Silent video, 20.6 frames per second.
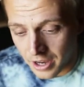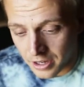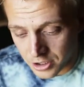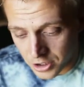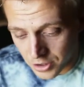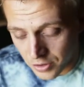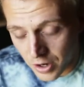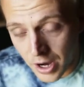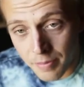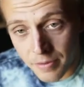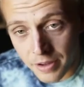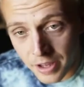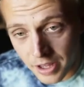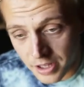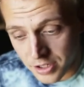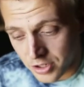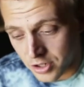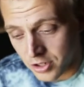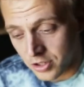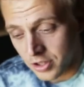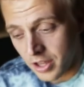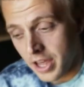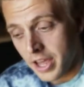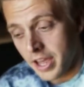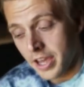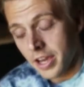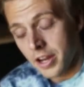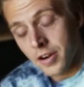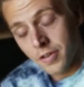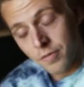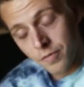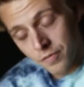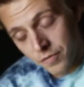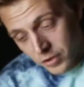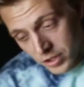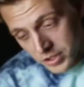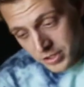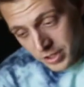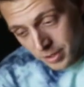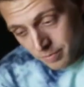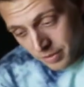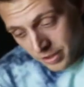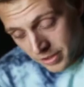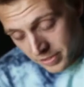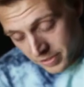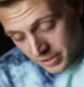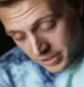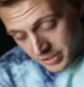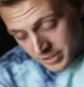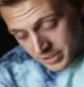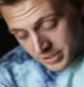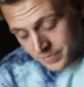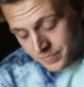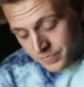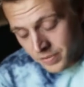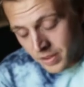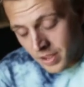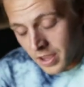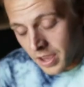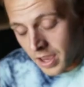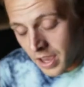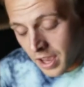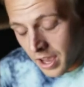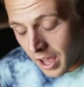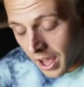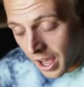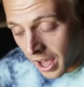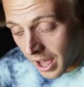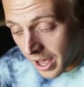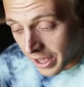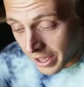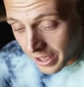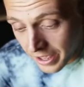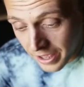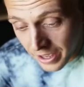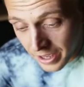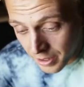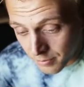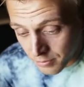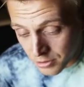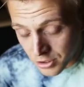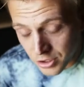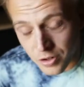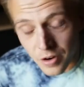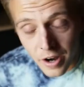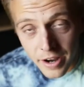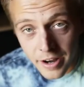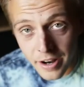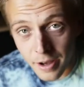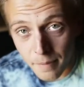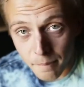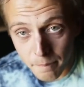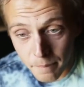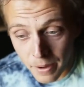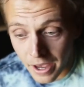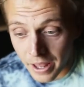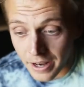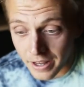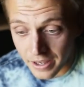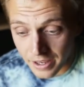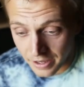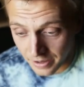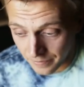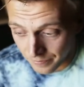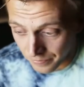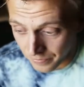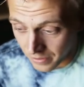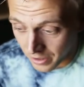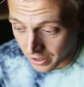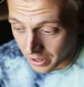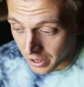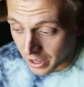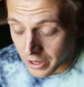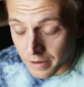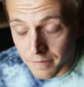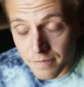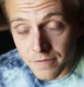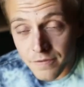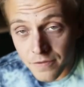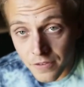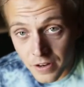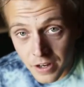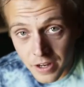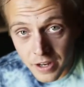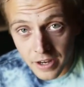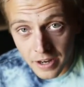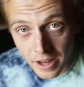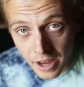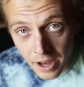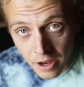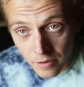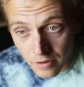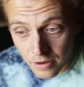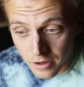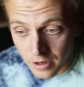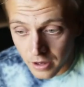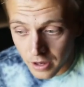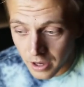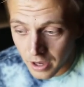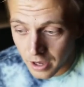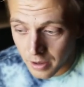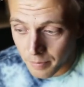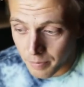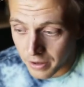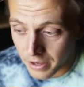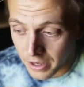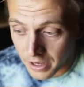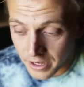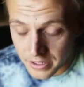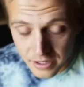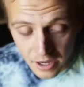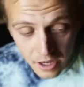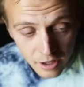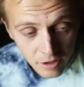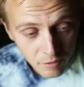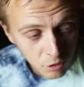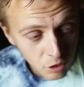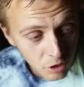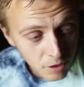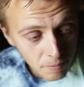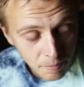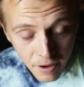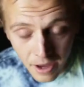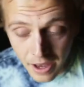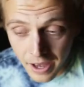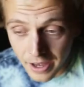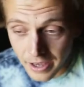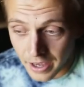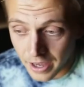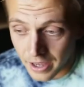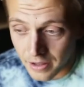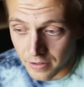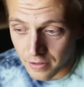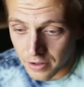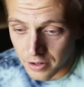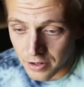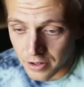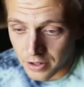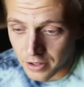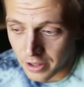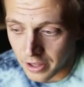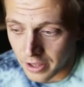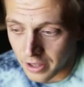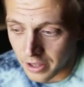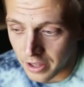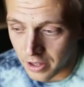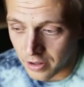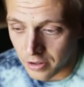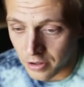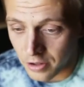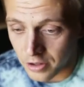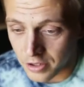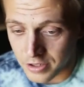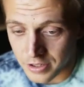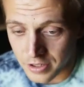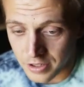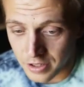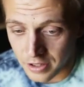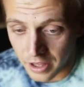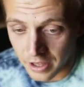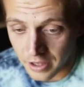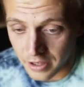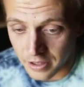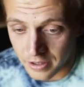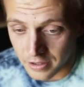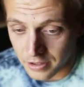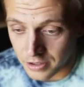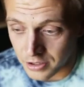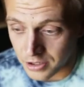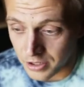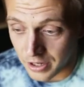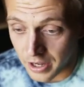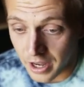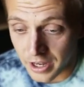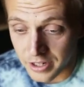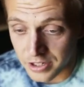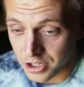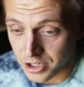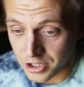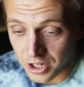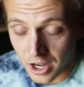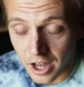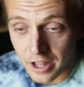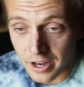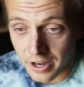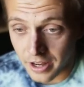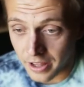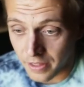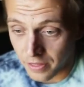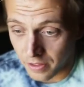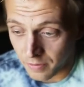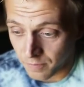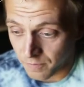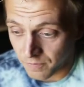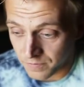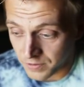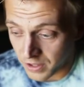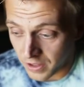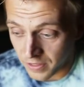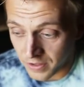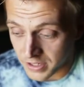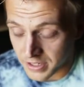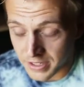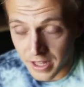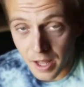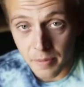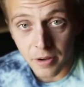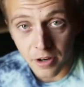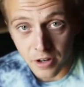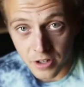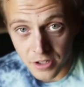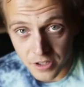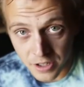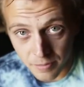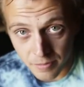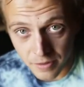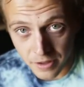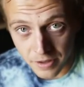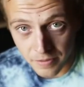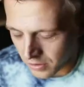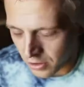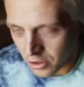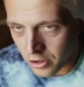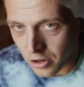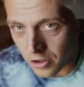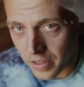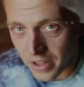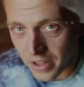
strapped against her leg, and her foot's up like this. I am straight up panicking. Like, I am freaking out because I look back and literally it looks like she got shot in the stomach or something. You know